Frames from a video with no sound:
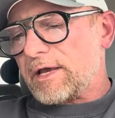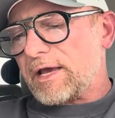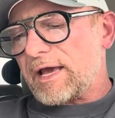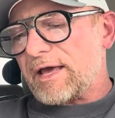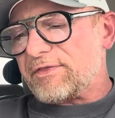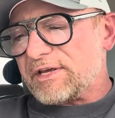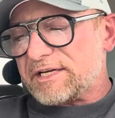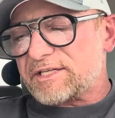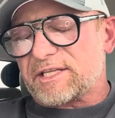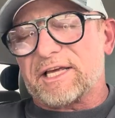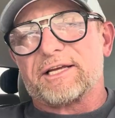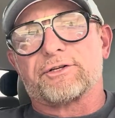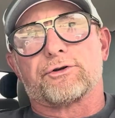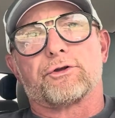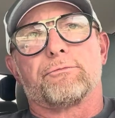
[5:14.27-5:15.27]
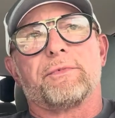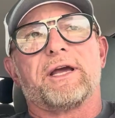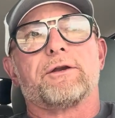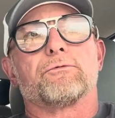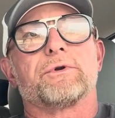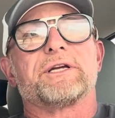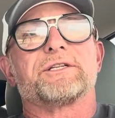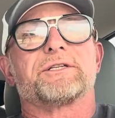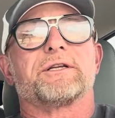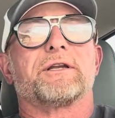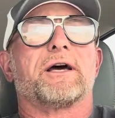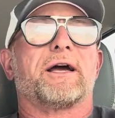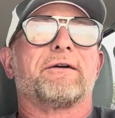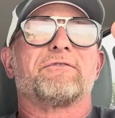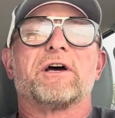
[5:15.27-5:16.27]
And these things are the main reason
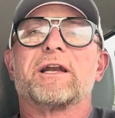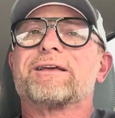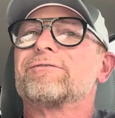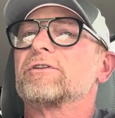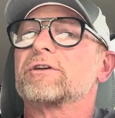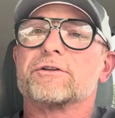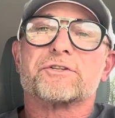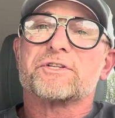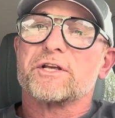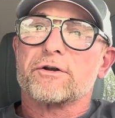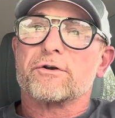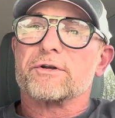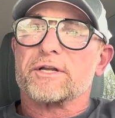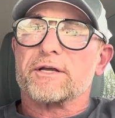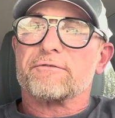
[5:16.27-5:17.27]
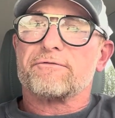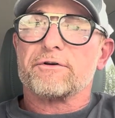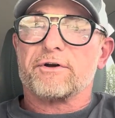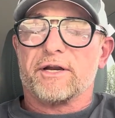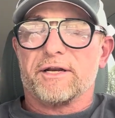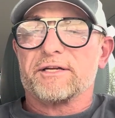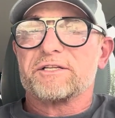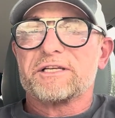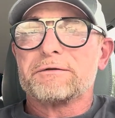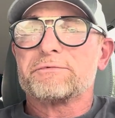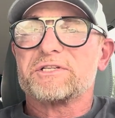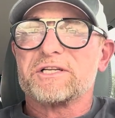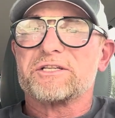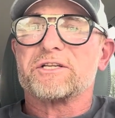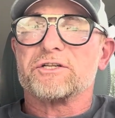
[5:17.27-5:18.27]
I have not even considered de-affiliating. It seems
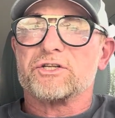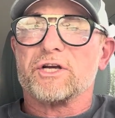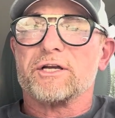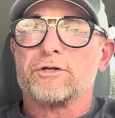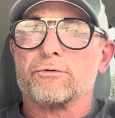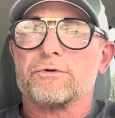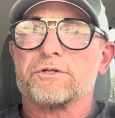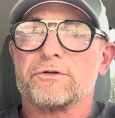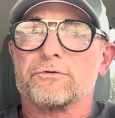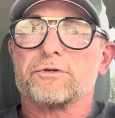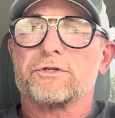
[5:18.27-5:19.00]
disingenuous